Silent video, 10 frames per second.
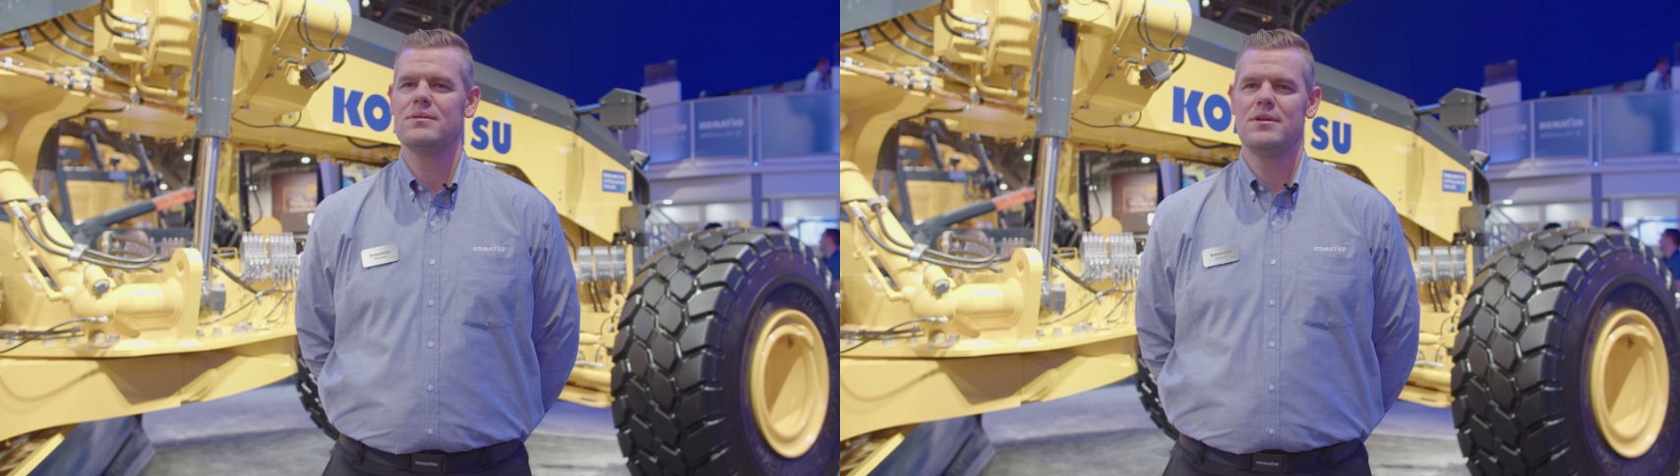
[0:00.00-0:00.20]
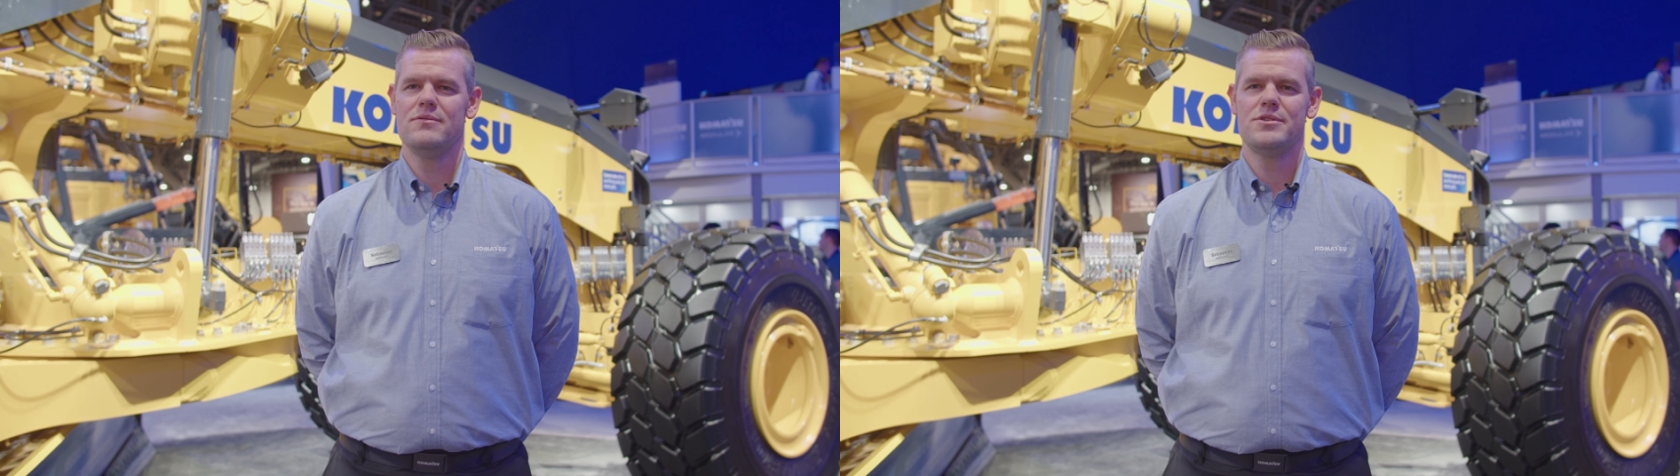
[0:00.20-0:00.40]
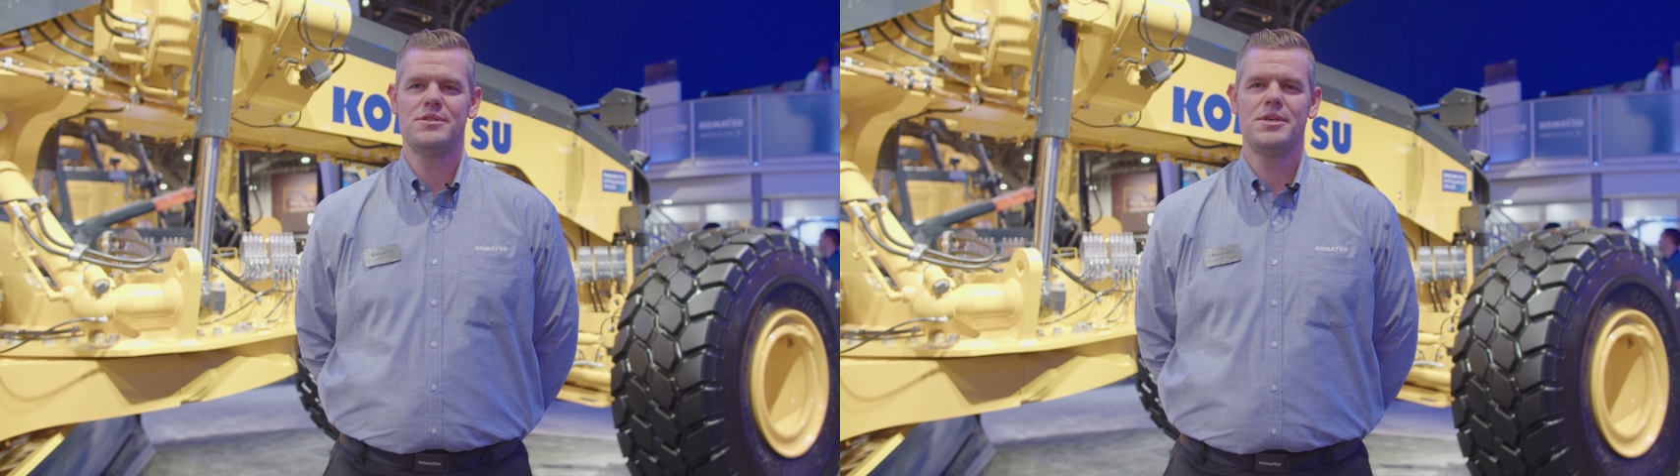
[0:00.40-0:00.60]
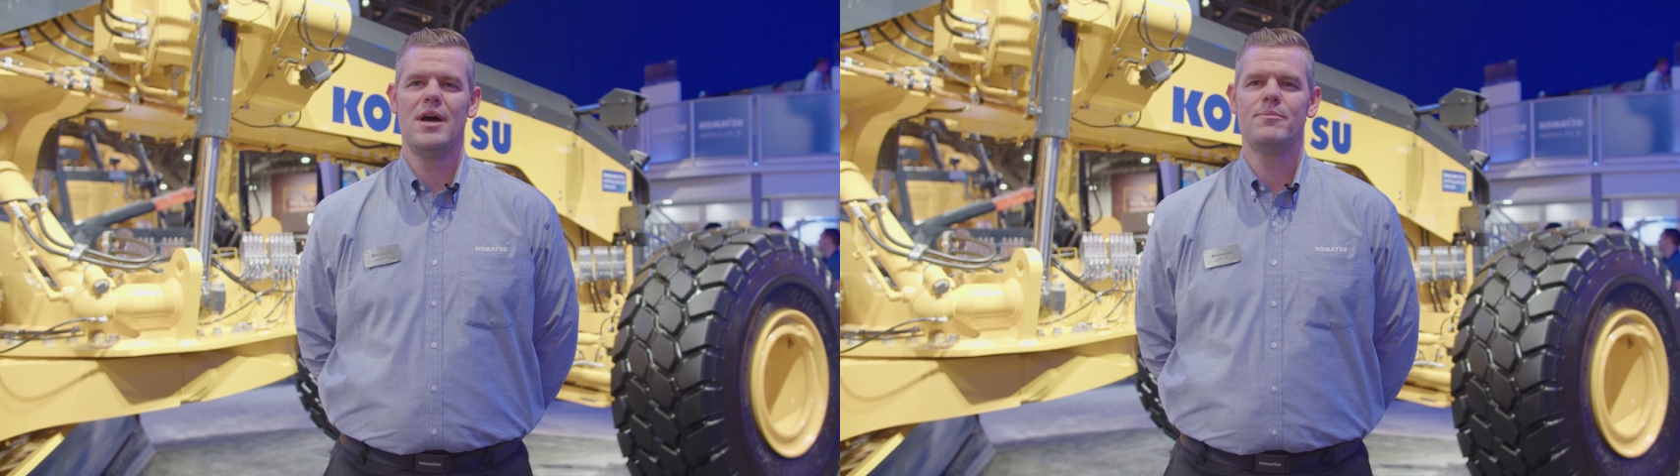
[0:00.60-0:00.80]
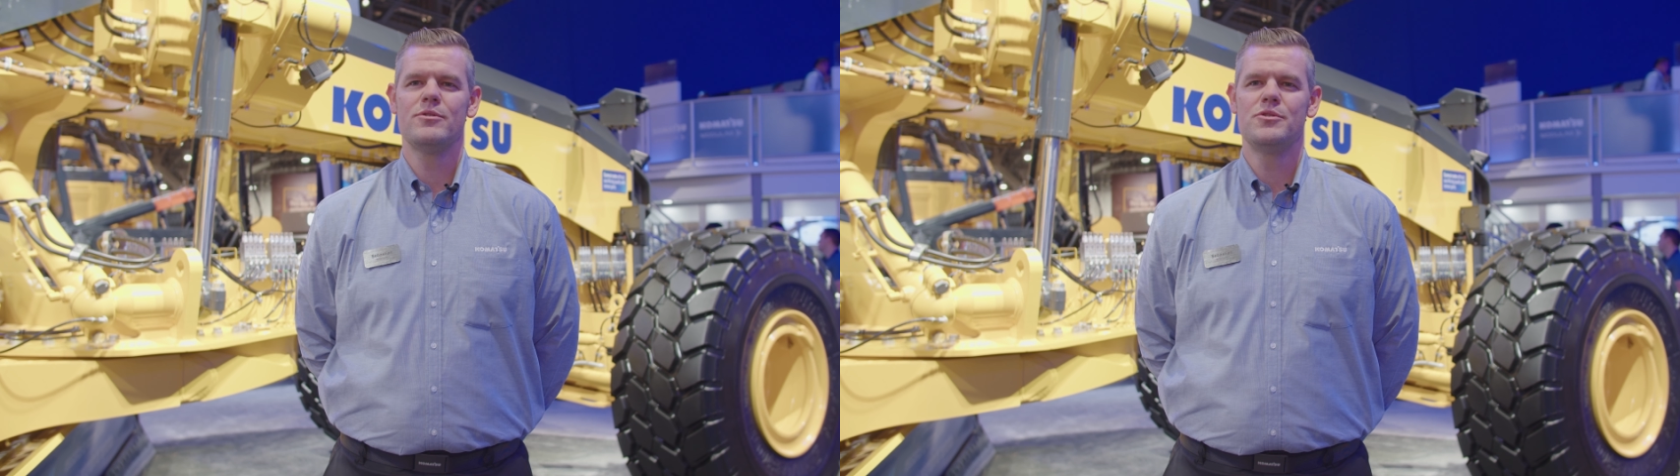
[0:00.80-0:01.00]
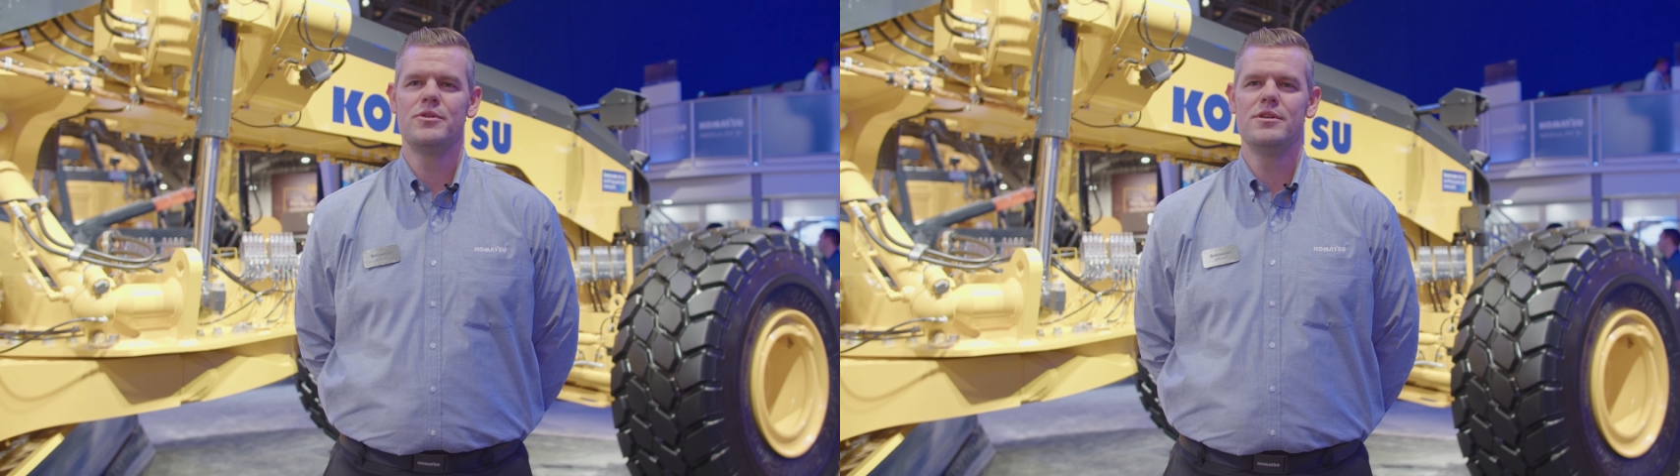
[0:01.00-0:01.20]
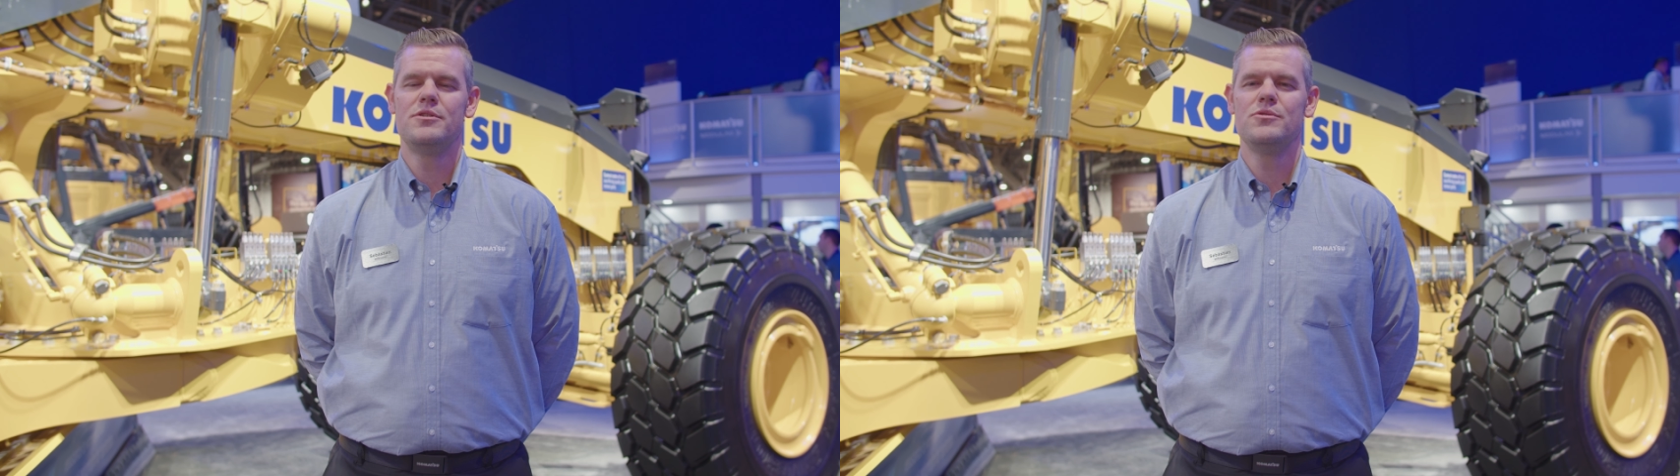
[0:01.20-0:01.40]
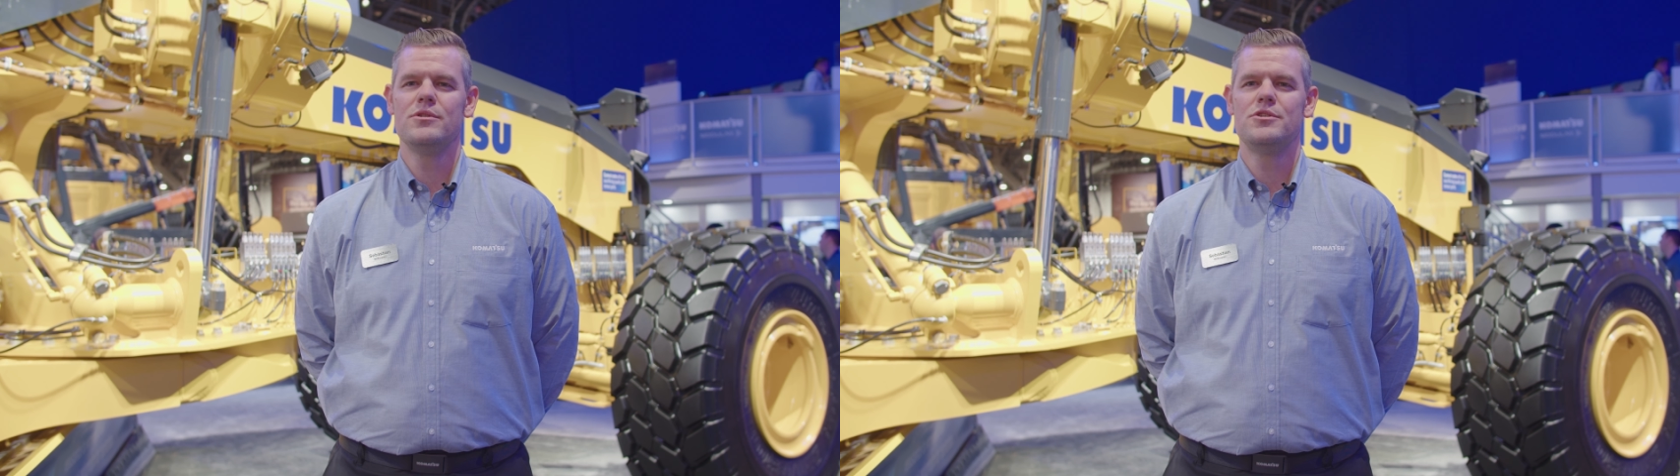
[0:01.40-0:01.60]
gives us the opportunity
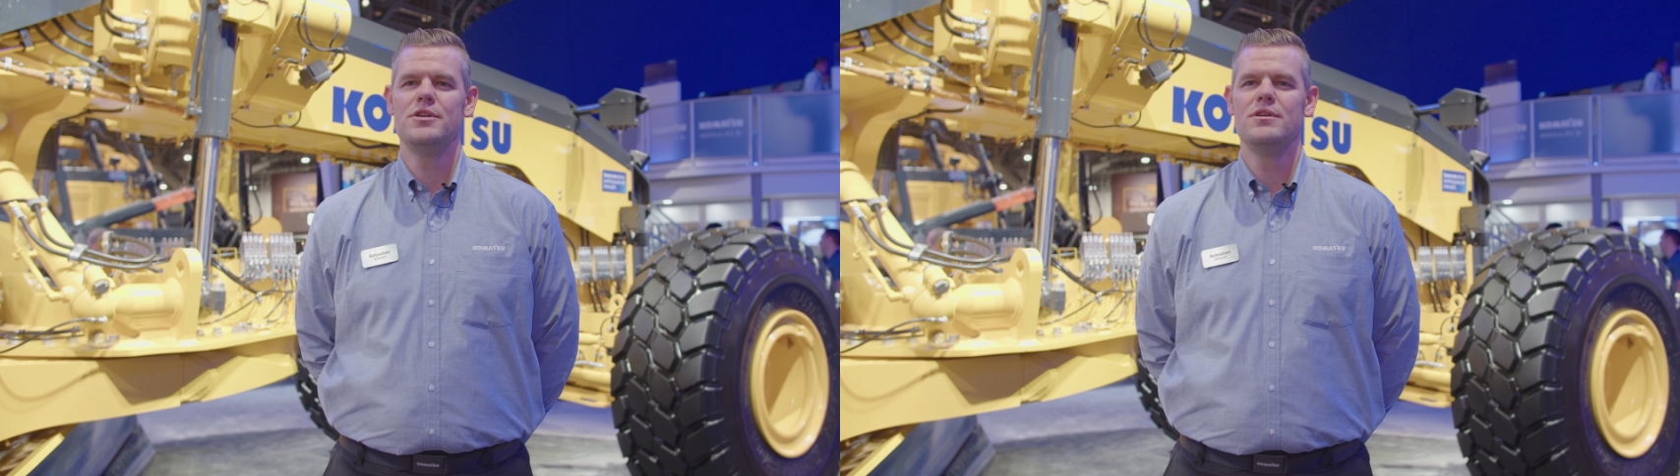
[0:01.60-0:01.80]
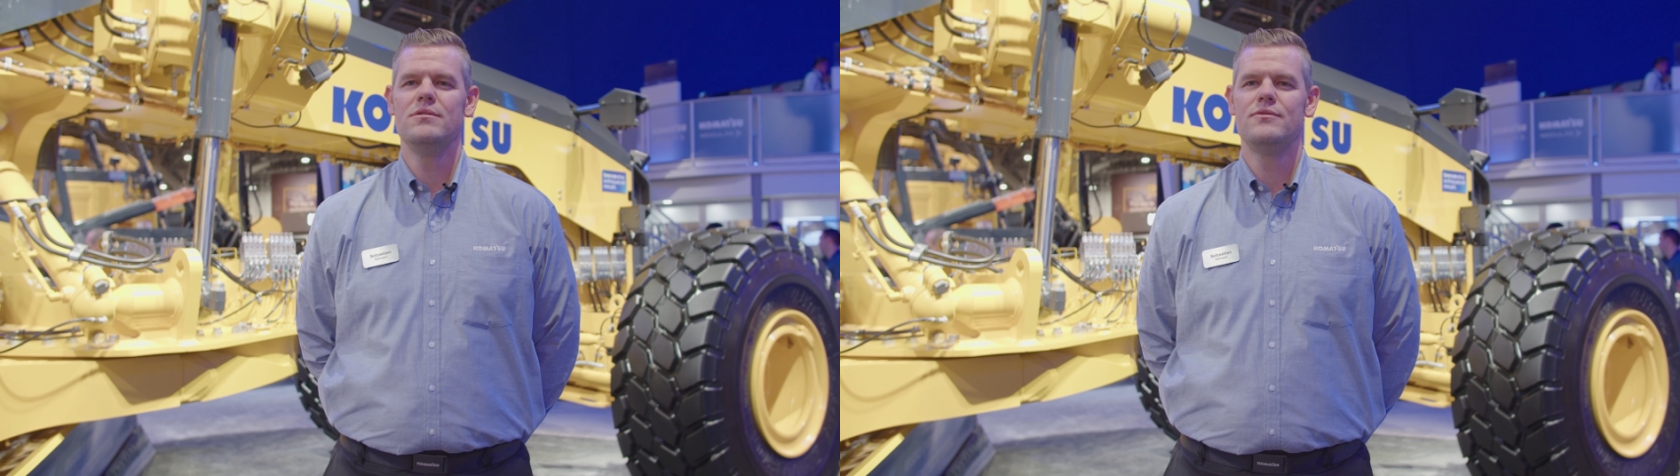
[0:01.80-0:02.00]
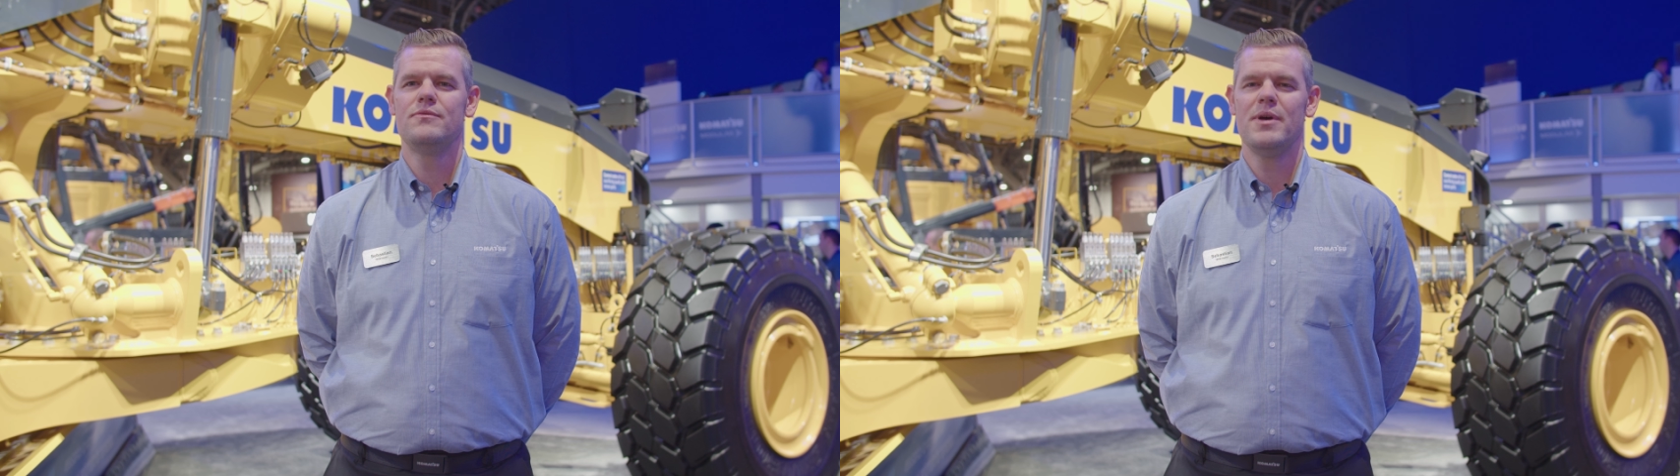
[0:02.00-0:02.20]
to achieve